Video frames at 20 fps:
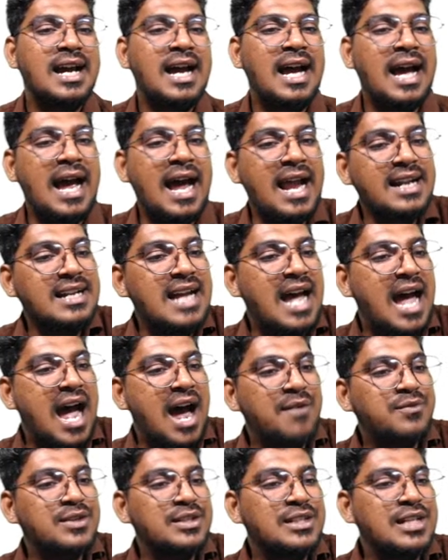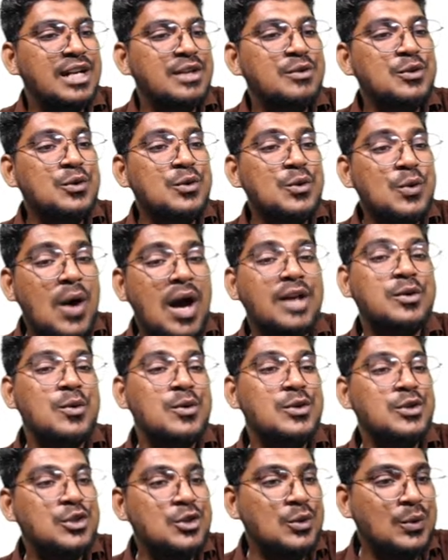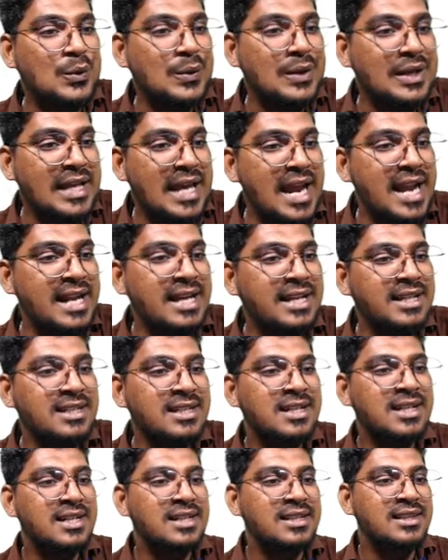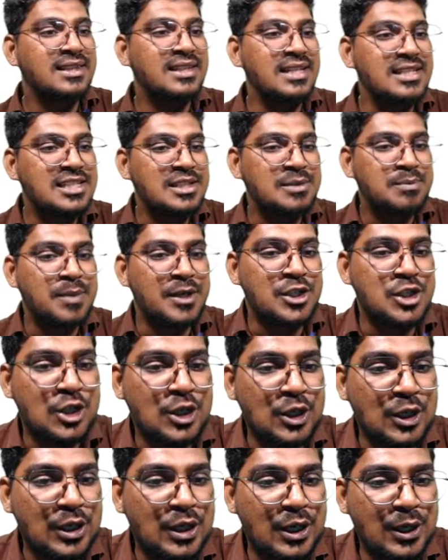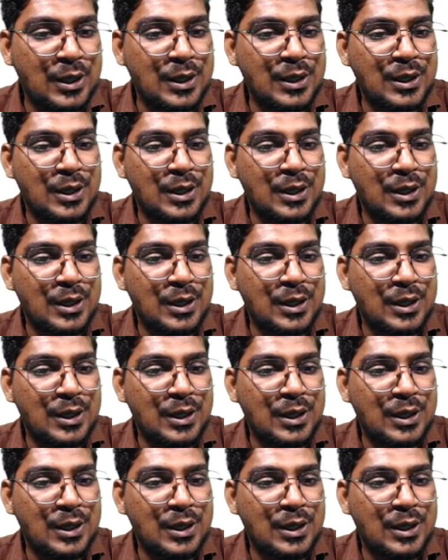and after that you are going to creating this particular